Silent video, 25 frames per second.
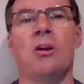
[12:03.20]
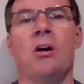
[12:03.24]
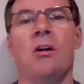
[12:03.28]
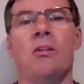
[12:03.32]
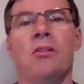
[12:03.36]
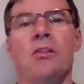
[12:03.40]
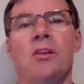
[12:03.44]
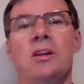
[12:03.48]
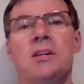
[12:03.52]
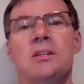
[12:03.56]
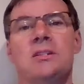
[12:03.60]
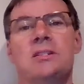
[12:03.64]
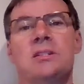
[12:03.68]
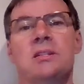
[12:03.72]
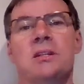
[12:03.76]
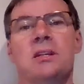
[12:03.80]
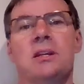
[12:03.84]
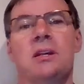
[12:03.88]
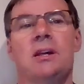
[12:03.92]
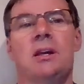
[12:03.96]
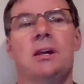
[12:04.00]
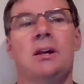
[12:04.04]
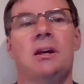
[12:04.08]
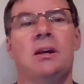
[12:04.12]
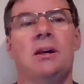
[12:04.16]
all this.
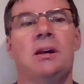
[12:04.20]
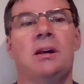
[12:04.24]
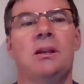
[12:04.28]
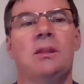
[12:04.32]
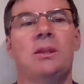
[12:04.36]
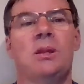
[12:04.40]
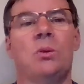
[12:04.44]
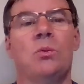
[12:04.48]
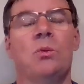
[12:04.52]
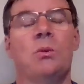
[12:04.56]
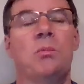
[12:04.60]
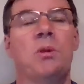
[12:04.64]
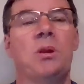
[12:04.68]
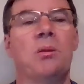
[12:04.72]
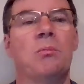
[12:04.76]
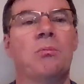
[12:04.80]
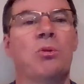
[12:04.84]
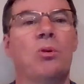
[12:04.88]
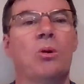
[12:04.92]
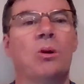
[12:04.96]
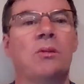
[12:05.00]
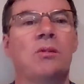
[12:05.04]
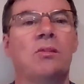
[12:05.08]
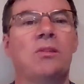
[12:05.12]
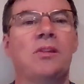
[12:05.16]
There will be
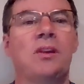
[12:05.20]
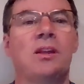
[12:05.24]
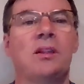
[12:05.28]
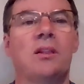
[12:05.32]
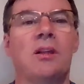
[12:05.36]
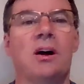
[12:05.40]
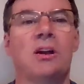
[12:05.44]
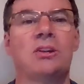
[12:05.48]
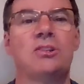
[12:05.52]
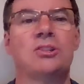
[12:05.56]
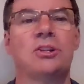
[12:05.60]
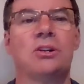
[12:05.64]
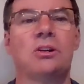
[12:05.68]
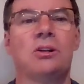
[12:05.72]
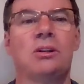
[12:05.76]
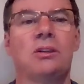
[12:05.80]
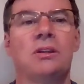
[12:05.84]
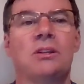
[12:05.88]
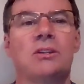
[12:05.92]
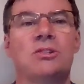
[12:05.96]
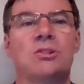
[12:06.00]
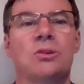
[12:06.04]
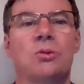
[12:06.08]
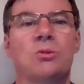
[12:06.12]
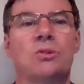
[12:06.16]
important theological
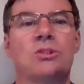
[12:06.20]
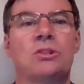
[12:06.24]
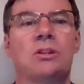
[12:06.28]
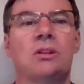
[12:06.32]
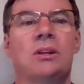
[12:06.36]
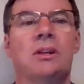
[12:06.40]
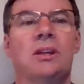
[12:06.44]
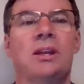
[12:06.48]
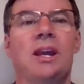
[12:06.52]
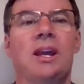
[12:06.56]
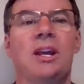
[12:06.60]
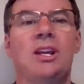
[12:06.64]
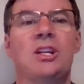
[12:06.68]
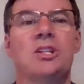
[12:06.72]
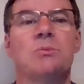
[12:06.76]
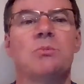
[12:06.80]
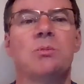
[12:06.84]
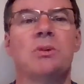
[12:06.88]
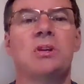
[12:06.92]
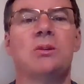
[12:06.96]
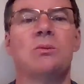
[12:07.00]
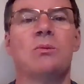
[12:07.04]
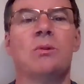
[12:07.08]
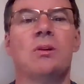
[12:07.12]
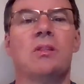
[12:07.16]
and social
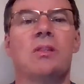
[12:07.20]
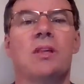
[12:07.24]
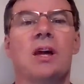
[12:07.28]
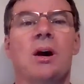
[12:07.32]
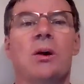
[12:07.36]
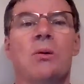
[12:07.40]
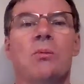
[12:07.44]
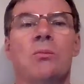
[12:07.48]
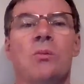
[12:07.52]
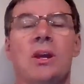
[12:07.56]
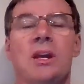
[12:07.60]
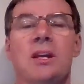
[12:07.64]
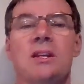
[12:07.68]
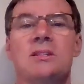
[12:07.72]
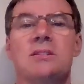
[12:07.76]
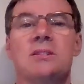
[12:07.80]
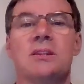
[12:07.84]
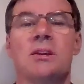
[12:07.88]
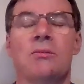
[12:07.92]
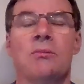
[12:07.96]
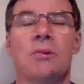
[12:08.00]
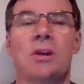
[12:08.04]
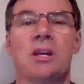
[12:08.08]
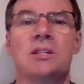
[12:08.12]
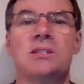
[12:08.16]
engagement with how race
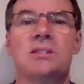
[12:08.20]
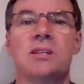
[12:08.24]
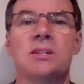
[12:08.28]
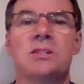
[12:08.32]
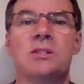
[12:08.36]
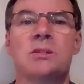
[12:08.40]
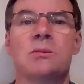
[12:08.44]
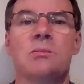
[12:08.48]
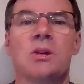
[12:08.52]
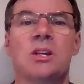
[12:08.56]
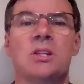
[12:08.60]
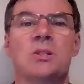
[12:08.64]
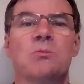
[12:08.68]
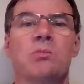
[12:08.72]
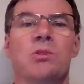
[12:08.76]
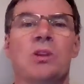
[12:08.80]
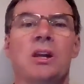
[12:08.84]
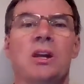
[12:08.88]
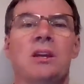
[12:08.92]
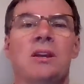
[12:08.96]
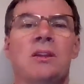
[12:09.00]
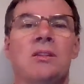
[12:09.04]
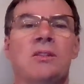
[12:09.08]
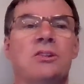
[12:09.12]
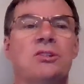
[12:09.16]
and racism has
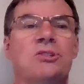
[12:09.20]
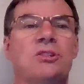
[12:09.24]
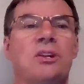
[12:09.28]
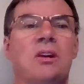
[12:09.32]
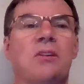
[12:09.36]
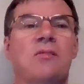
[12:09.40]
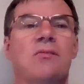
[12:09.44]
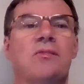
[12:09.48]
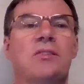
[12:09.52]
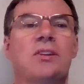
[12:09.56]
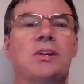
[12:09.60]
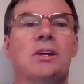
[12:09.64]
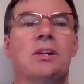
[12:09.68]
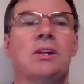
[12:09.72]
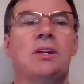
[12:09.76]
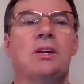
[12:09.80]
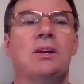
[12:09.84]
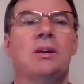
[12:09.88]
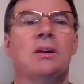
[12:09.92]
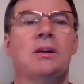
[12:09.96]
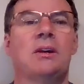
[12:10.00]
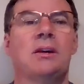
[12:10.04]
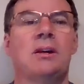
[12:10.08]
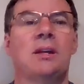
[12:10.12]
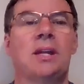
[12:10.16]
played in the shift
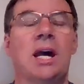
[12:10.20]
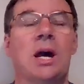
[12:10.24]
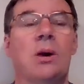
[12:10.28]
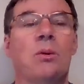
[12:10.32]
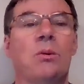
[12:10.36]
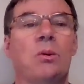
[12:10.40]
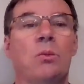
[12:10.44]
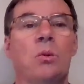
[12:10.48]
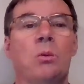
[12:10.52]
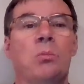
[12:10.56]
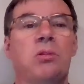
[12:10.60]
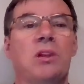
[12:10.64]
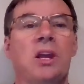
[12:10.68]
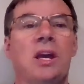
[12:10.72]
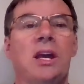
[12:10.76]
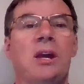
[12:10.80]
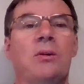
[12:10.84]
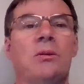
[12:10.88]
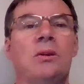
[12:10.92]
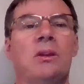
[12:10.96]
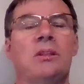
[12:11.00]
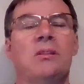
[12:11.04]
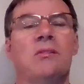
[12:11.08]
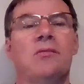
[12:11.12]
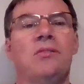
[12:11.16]
and how it will play
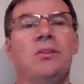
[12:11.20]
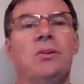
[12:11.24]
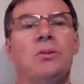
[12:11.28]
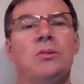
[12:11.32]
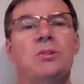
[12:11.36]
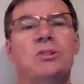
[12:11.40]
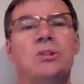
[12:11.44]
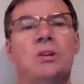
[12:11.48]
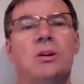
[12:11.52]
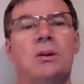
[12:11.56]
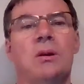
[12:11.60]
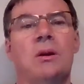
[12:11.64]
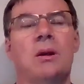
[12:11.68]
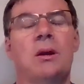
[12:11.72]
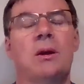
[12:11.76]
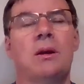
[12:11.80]
out in the future.